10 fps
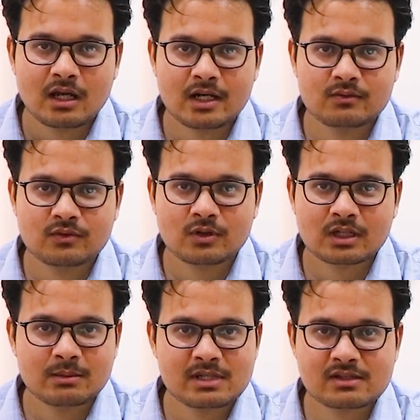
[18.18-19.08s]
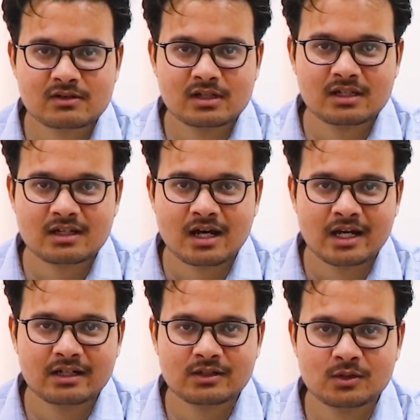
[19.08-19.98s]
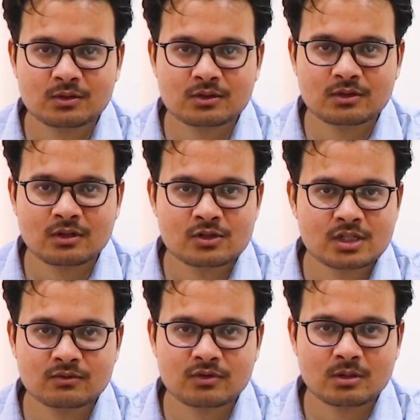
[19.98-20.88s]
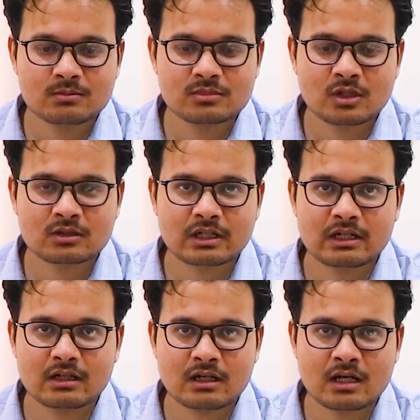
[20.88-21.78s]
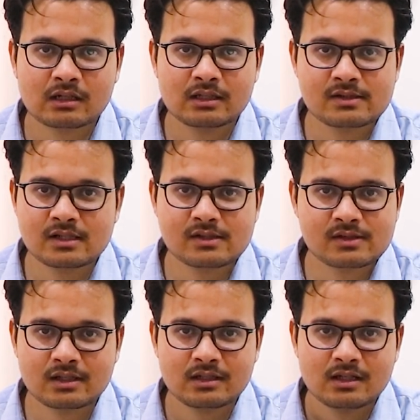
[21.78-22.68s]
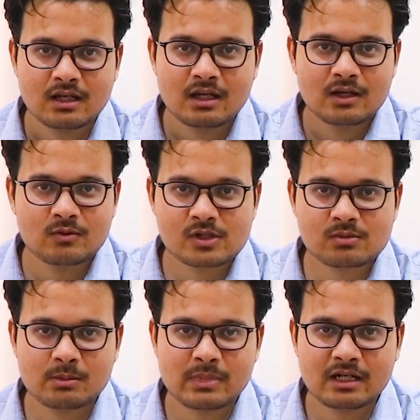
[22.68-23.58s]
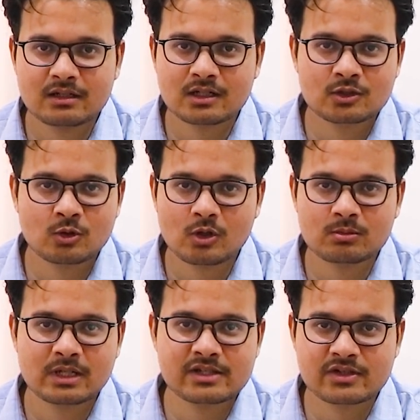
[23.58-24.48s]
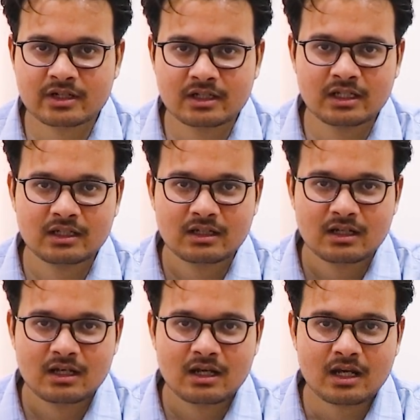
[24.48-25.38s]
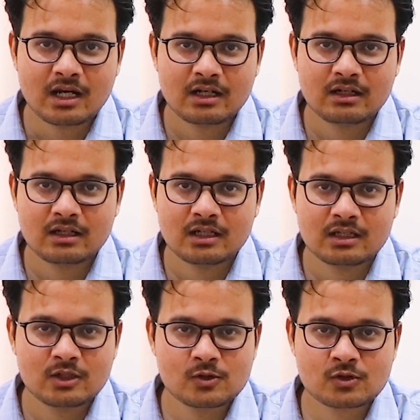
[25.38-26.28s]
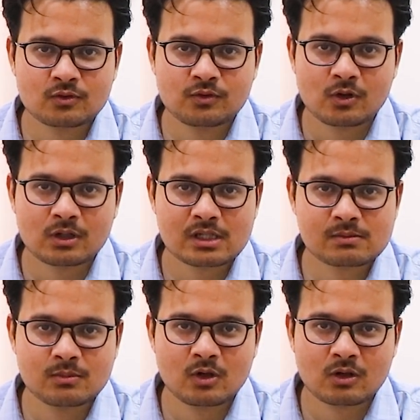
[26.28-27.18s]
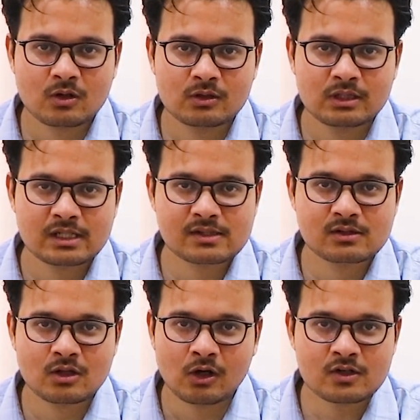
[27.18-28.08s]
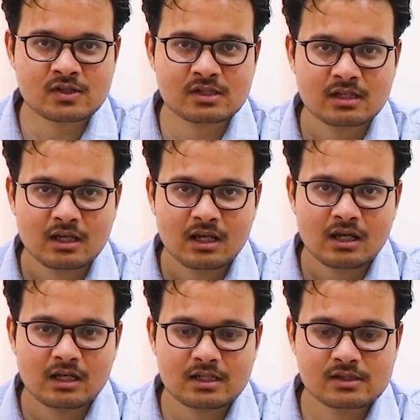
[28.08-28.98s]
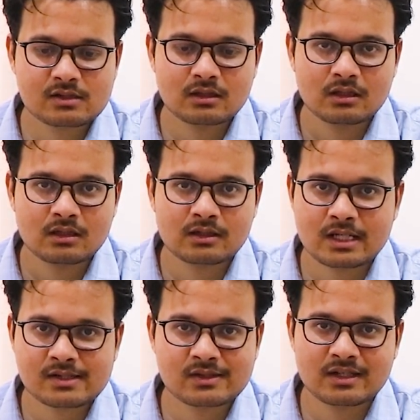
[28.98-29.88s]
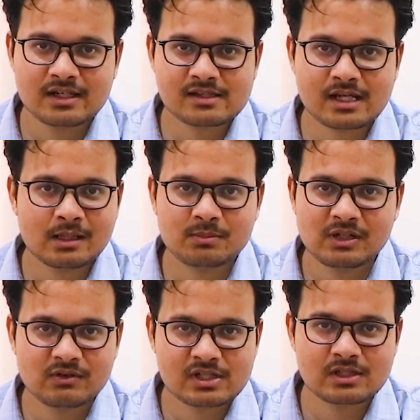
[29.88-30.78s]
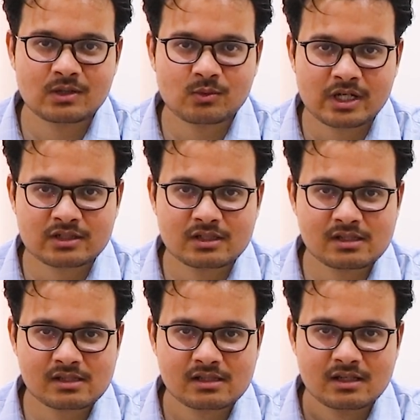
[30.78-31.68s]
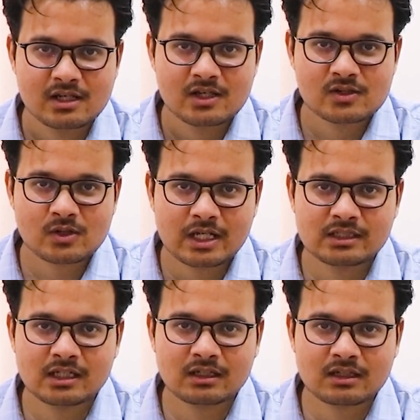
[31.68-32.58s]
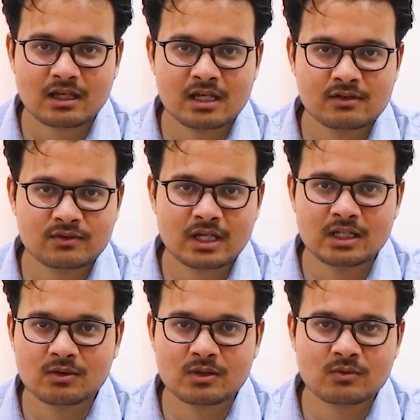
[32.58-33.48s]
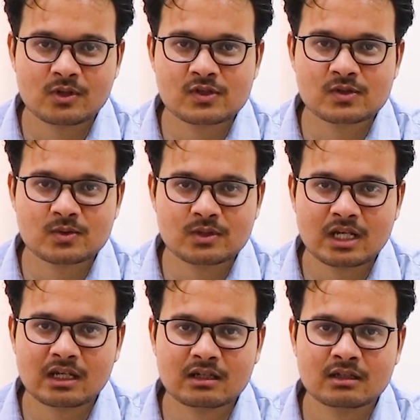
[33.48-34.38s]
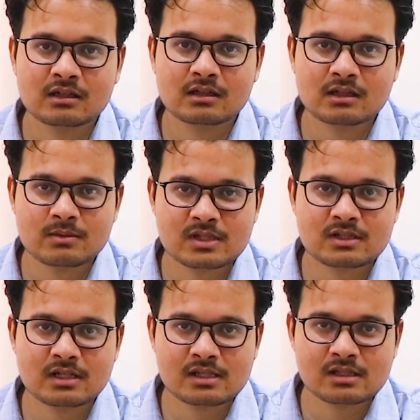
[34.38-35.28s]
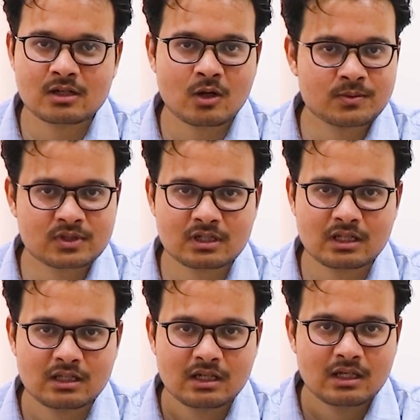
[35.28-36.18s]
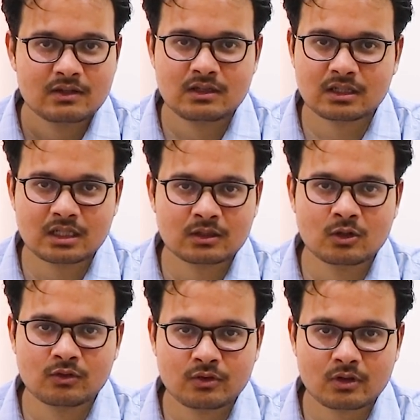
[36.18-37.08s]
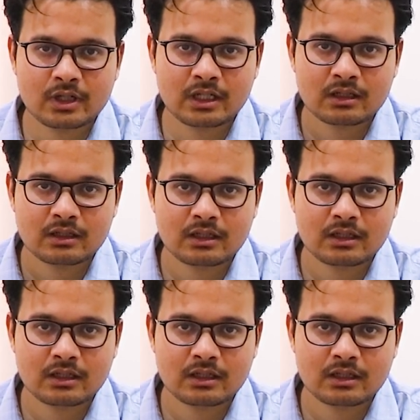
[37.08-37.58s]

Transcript: And for chemistry, I took coaching from Dr. R. K. Singh sir. He was my mentor throughout my journey, and he used to focus more on his notes, his test series and previous year questions. So I think if anyone wants to take chemistry as an optional, they can go for it.